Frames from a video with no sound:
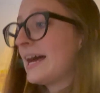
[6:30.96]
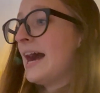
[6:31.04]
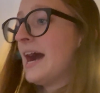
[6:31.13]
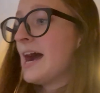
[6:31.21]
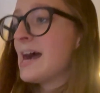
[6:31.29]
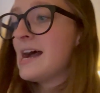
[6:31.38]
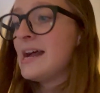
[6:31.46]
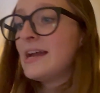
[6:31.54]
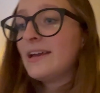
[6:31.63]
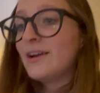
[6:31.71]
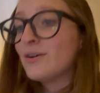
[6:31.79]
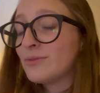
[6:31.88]

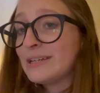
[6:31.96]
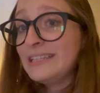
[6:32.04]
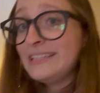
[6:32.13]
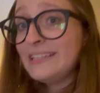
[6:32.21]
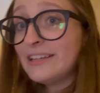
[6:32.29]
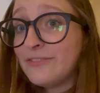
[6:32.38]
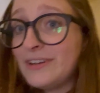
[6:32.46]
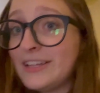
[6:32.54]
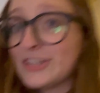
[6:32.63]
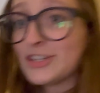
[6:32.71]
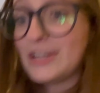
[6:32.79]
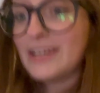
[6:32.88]
I really need to
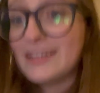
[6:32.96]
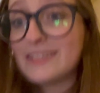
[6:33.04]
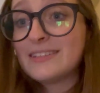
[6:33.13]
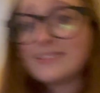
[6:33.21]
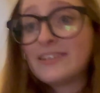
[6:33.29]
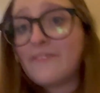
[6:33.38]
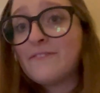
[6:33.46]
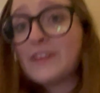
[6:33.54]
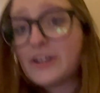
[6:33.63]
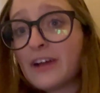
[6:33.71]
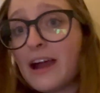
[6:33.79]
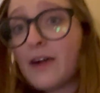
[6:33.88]
finish it to
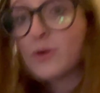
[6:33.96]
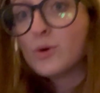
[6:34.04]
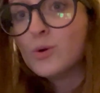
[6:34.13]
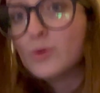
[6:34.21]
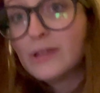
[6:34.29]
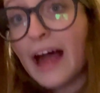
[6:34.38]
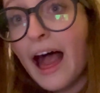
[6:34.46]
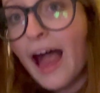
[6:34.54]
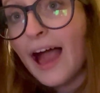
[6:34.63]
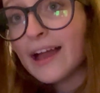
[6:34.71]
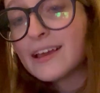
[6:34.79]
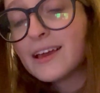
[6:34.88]
figure out who the
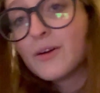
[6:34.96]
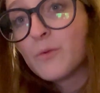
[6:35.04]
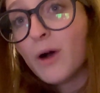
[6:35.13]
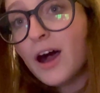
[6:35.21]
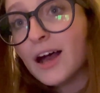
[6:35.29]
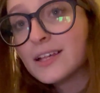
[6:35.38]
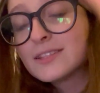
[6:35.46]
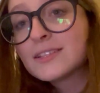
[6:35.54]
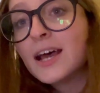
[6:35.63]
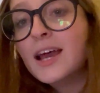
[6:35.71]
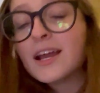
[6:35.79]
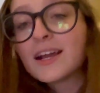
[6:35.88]
heck it was
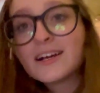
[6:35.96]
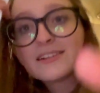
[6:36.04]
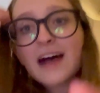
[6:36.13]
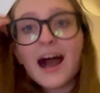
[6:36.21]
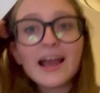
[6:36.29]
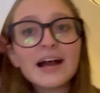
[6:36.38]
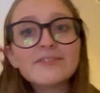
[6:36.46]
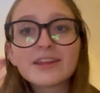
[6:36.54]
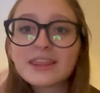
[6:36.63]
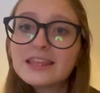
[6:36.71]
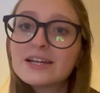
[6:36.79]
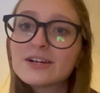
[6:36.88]
because I have a
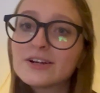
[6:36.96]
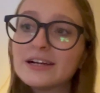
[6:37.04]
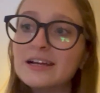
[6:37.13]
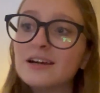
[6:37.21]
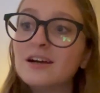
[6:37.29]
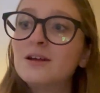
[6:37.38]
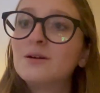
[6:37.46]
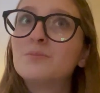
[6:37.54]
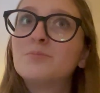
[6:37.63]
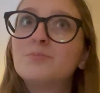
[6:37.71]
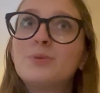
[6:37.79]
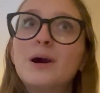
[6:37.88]
theory,
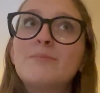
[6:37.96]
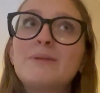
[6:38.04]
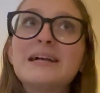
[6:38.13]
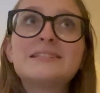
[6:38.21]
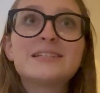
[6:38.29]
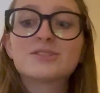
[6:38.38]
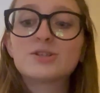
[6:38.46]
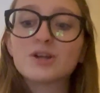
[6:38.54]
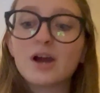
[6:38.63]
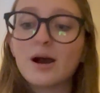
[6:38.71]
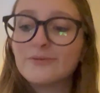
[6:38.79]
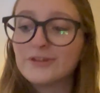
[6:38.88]
but my
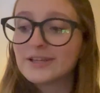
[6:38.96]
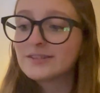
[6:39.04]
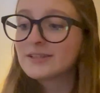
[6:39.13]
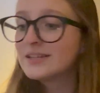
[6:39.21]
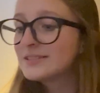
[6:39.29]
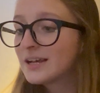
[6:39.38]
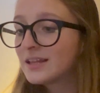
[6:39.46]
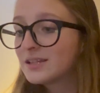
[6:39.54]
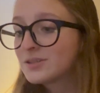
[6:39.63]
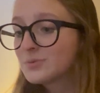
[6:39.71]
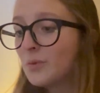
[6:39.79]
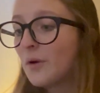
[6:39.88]
sister obviously isn't gonna
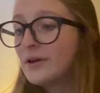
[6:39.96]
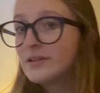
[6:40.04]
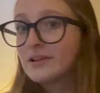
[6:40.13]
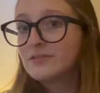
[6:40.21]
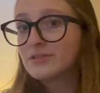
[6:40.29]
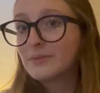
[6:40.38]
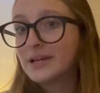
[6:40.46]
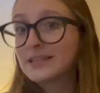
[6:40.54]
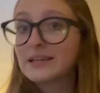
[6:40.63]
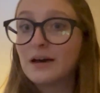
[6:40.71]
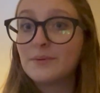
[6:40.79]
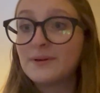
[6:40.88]
spoil it for me and
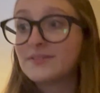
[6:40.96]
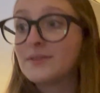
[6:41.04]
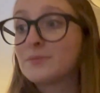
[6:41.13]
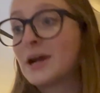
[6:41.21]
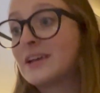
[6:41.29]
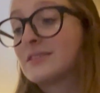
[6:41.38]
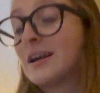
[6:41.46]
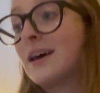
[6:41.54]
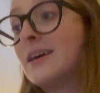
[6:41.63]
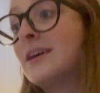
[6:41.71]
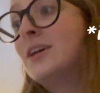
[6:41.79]
tell me if I'm right or not.